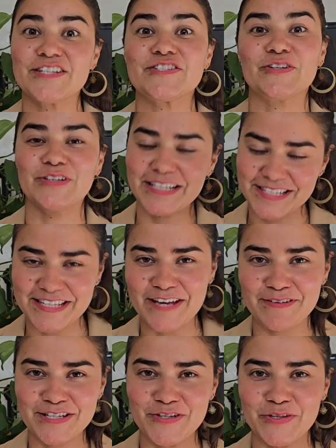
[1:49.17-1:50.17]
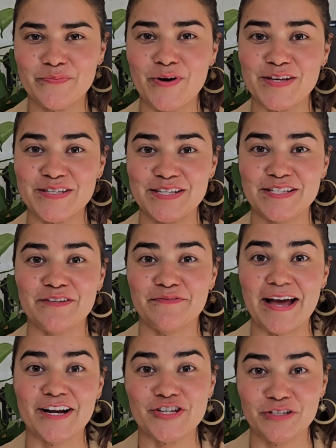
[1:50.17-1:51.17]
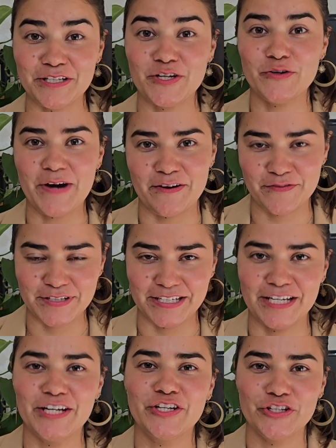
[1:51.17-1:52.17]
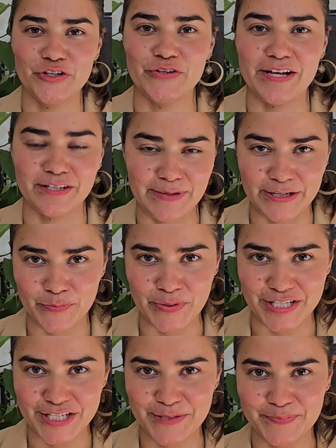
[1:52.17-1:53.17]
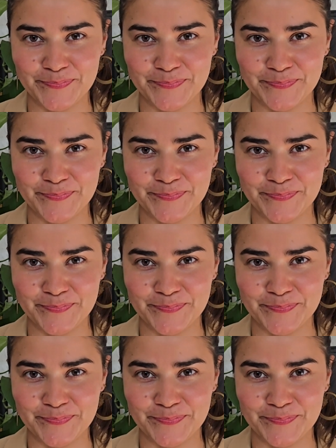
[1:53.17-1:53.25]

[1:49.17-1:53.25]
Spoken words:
So let's dive into the process of actually crafting your elevator pitch.